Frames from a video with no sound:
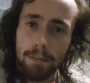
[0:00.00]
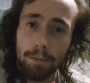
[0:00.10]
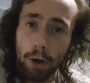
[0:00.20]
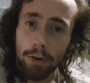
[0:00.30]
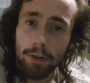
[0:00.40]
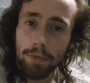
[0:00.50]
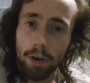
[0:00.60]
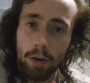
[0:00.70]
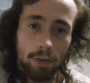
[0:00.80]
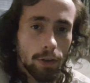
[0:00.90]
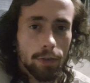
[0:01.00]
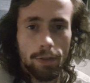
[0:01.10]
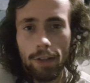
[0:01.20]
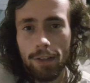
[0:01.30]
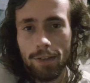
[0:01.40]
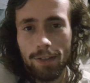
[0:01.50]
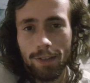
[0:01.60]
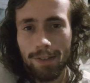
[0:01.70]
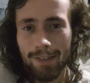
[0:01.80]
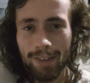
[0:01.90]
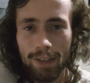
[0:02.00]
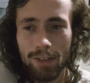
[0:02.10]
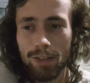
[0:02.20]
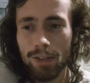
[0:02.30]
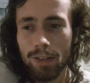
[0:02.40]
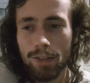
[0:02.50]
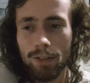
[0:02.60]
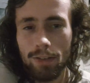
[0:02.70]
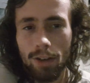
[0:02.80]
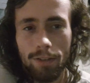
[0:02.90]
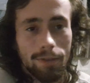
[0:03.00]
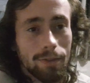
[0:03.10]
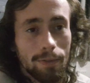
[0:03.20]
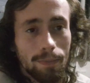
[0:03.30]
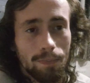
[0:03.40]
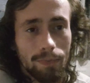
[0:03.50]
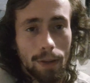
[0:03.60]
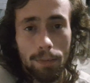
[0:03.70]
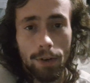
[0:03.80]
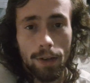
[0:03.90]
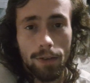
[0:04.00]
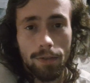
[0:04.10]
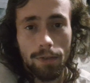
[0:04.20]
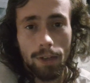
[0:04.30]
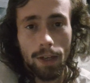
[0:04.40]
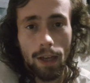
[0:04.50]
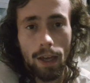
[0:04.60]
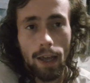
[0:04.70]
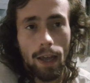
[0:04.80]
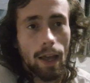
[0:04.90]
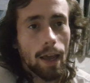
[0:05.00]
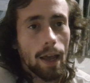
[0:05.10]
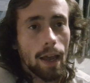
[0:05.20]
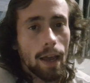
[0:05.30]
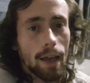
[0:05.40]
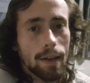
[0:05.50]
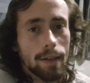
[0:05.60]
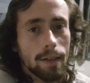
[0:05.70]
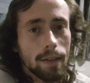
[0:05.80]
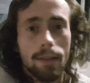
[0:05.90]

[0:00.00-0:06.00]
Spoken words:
proud of. All those things that I just listed off, I'm proud of. And